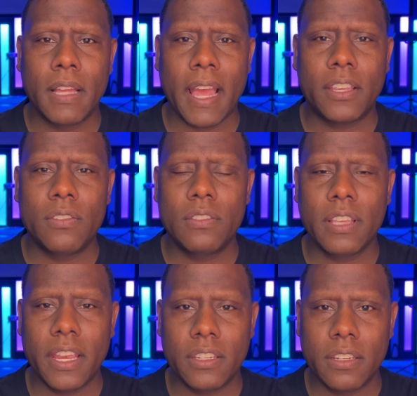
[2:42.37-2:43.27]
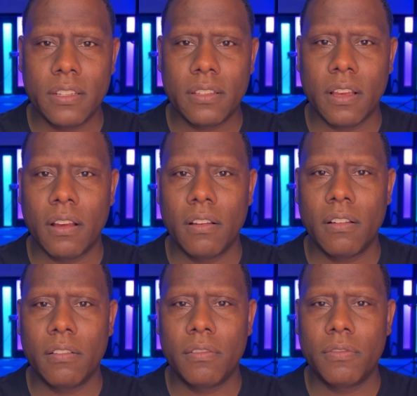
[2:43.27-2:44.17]
accusations
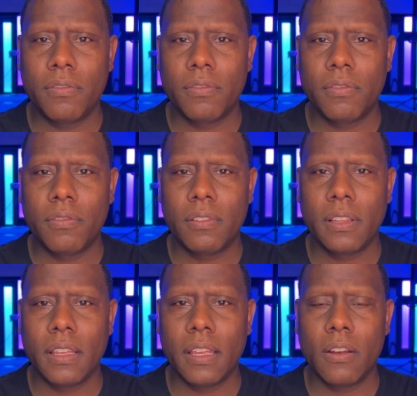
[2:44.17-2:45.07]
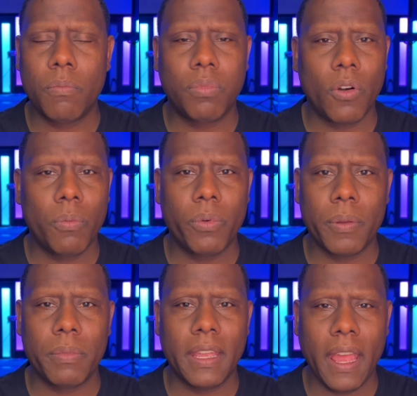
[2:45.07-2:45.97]
of
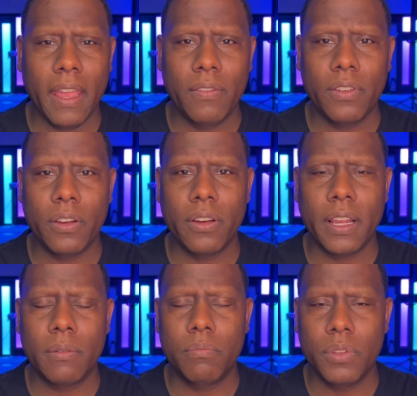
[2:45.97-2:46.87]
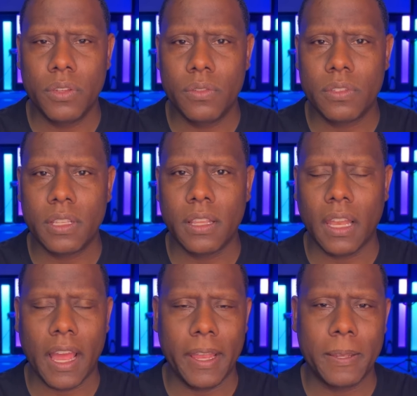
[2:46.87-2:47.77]
inappropriate behavior and abuse and the
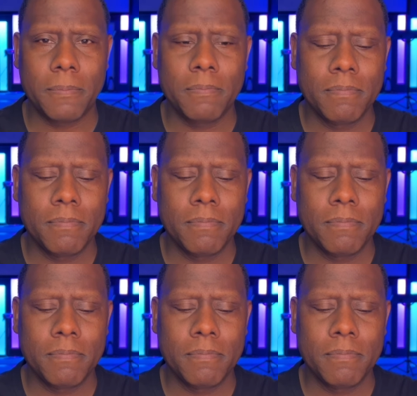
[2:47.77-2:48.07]
like.